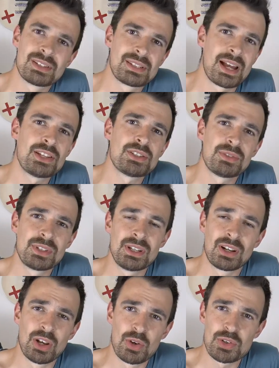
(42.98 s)
Size of the
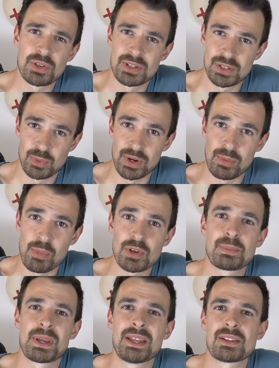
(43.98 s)
enclosure is where
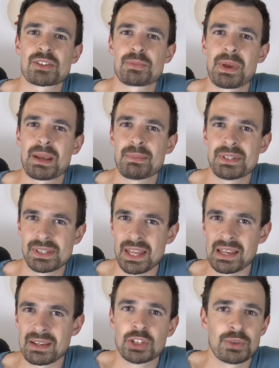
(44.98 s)
most beginners make
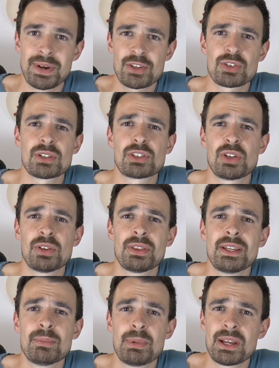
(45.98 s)
mistake. Tarantulas don't
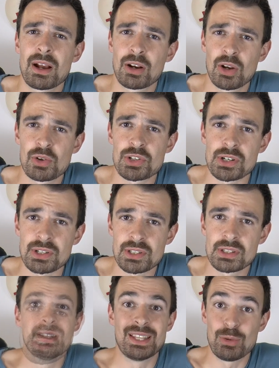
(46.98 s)
need big
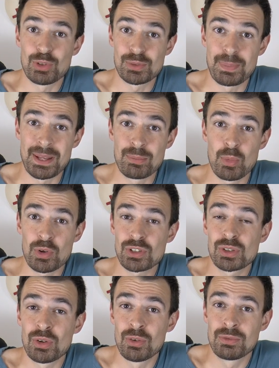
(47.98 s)
enclosures. They will spend
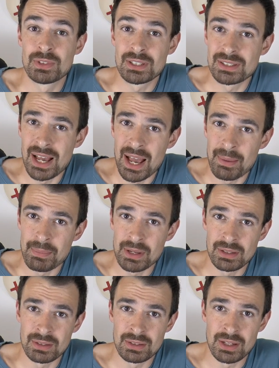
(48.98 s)
most of the time
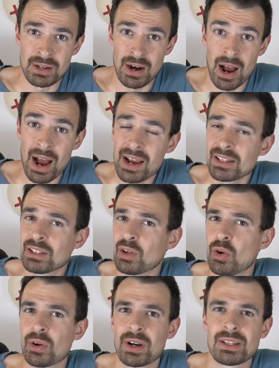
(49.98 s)
in their hide
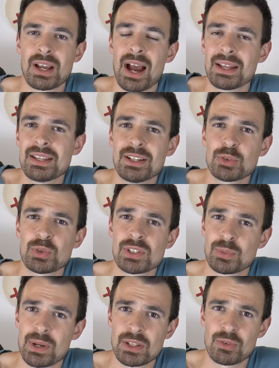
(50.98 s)
or at hide
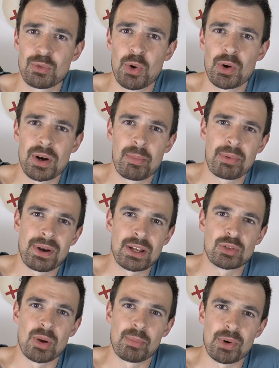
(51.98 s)
entrance waiting for a prey
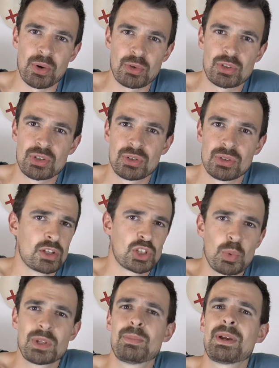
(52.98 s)
to approach.
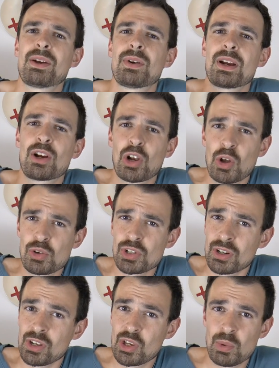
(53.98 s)
So with bigger
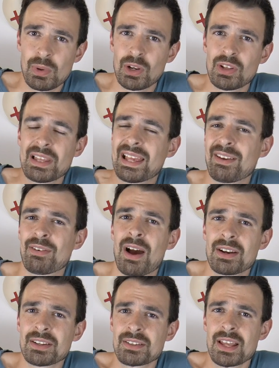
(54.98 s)
enclosure, you will only have
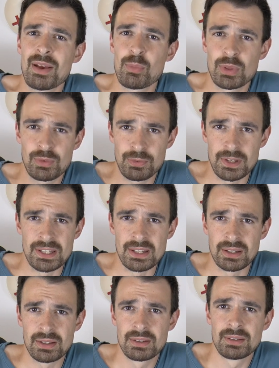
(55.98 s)
harder time with
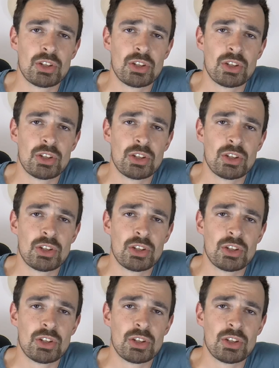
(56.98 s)
feeding.